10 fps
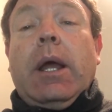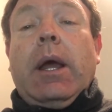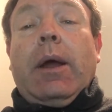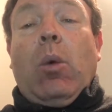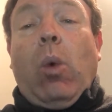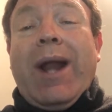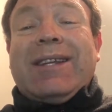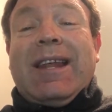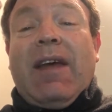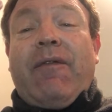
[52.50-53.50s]
What is
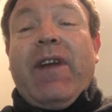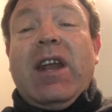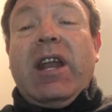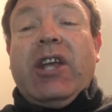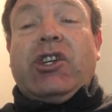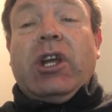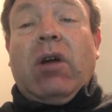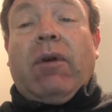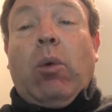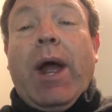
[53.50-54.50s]
the definition
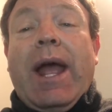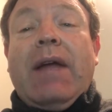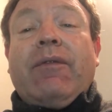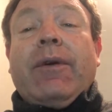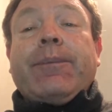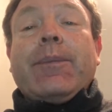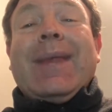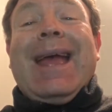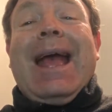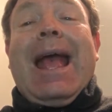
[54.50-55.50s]
of a wave?
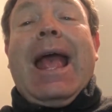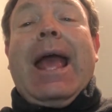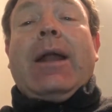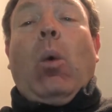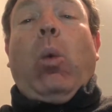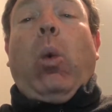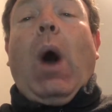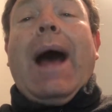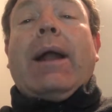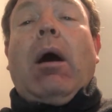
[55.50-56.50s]
And
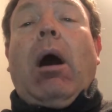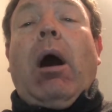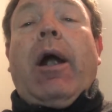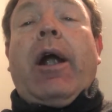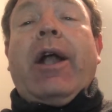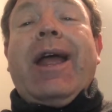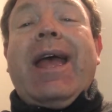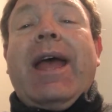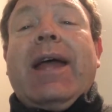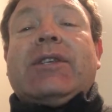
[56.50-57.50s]
what are
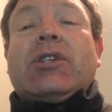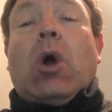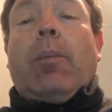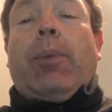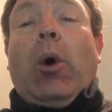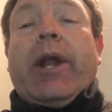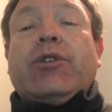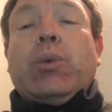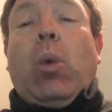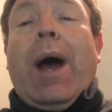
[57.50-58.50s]
its
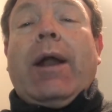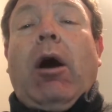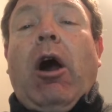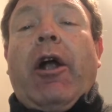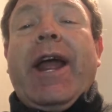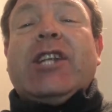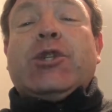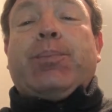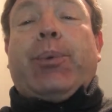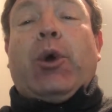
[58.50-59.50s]
components? What are
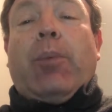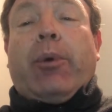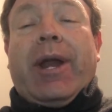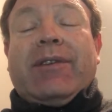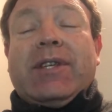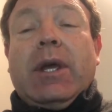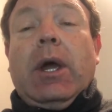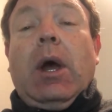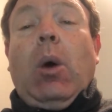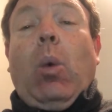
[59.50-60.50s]
its properties?
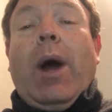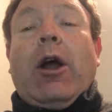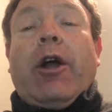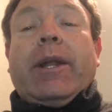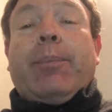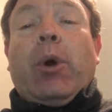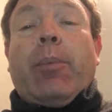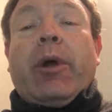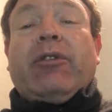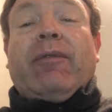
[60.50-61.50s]
What are the
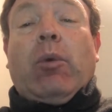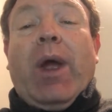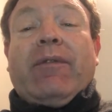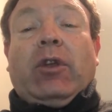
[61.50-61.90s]
properties of a wave?